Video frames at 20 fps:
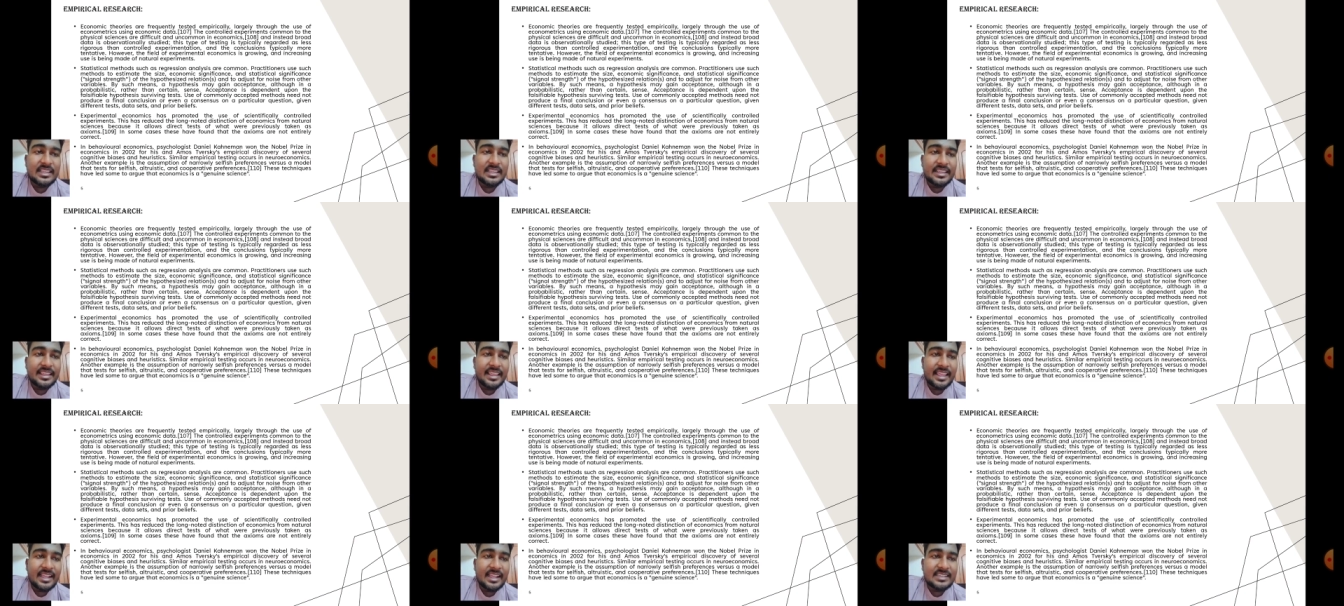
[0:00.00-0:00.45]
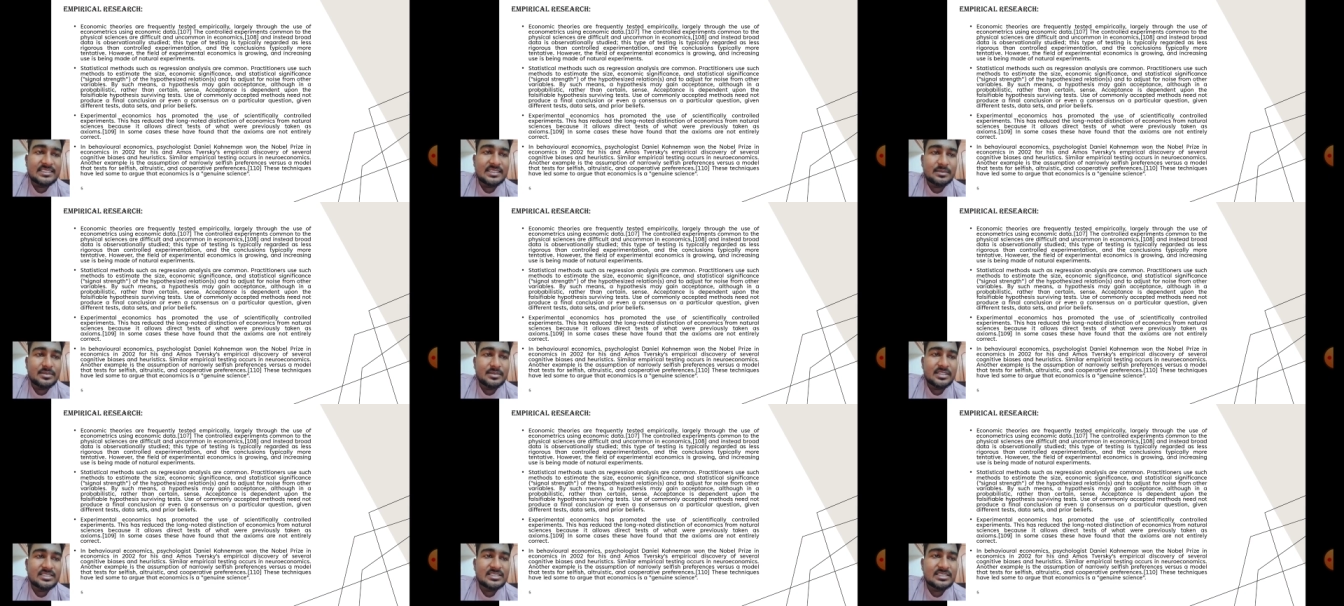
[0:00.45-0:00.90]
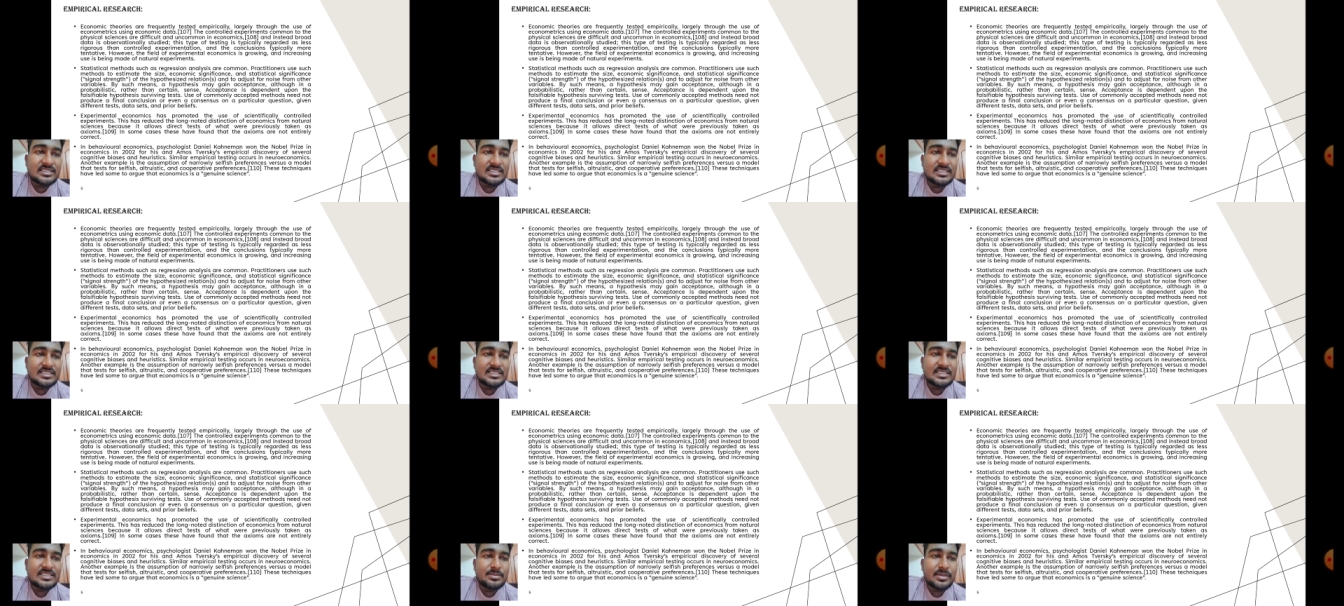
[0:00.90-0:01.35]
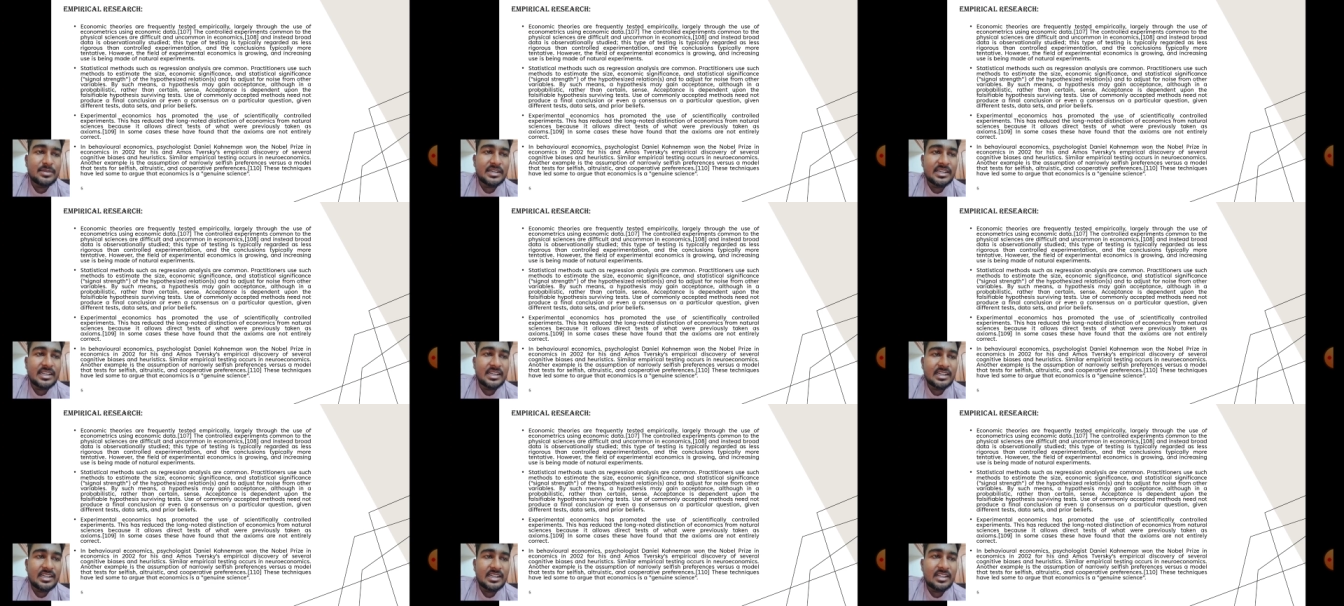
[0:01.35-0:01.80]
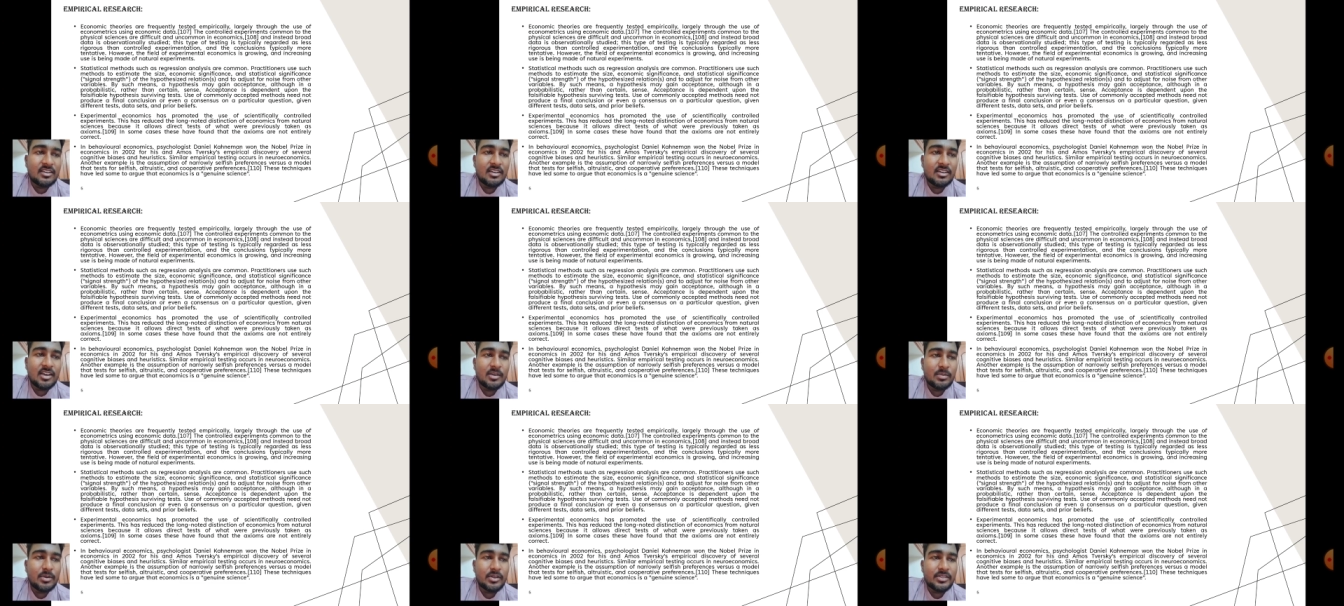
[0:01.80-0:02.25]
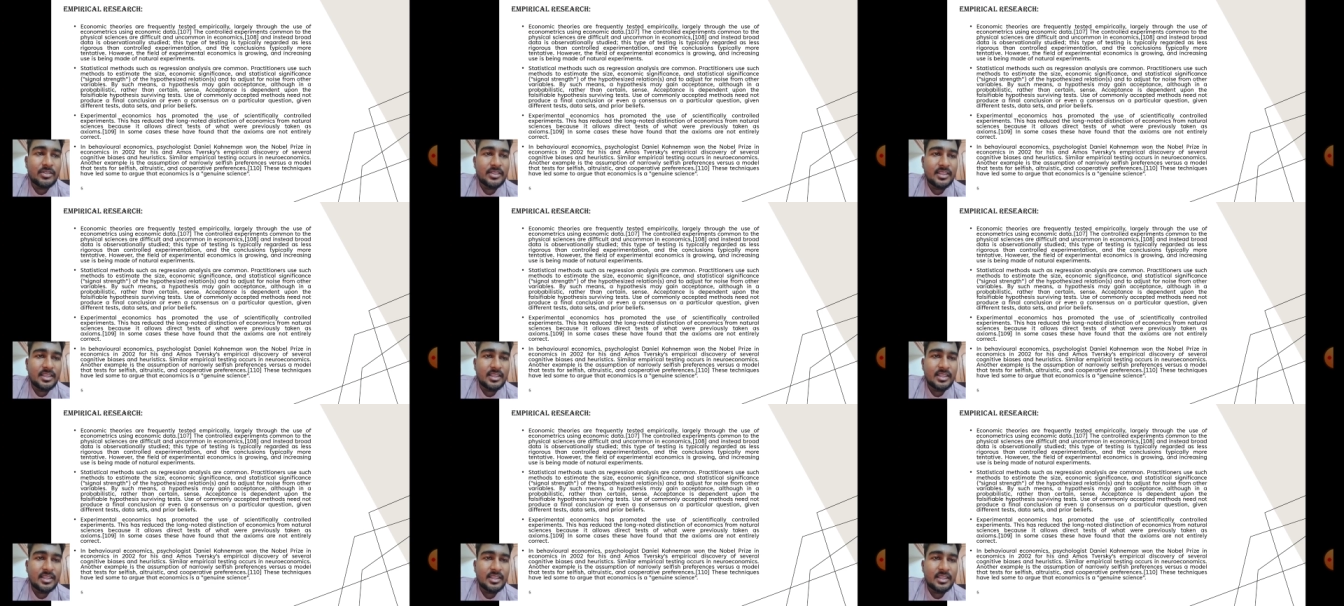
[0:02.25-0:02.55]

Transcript: Acceptance is dependent upon the